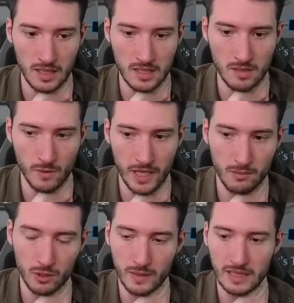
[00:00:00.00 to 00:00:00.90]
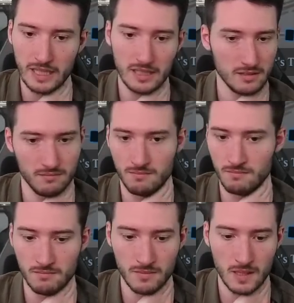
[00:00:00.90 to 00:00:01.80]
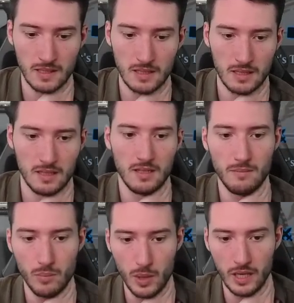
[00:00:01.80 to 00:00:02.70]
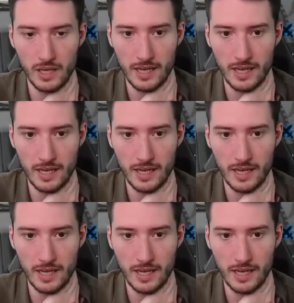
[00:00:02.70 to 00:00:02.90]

the way I built my deck, But